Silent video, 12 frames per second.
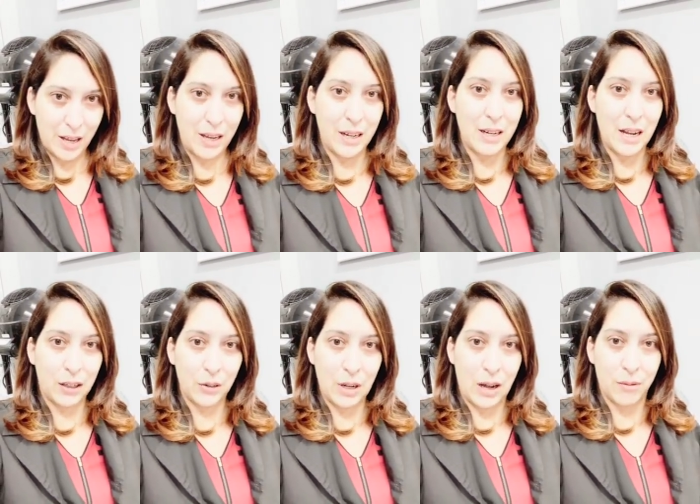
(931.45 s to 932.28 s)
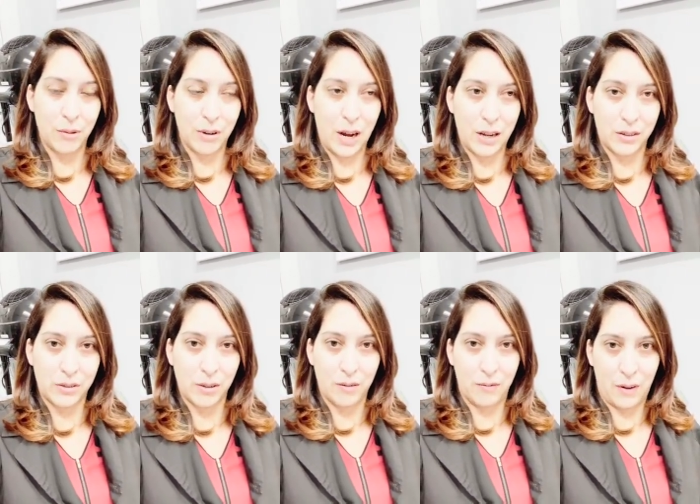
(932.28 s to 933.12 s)
and yellow counteracts
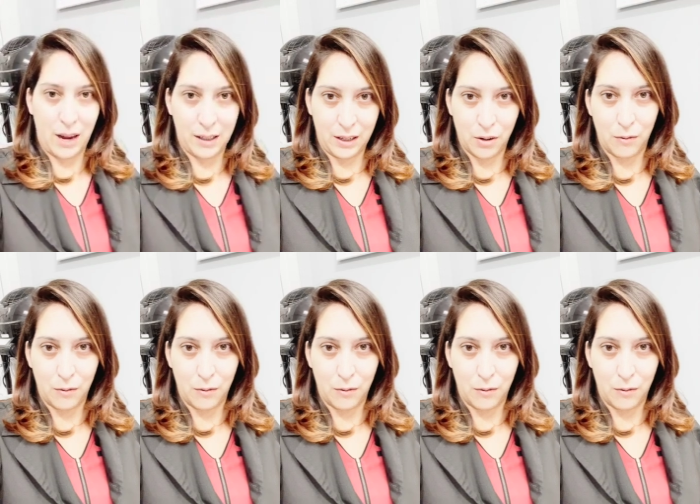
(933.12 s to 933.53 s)
violet,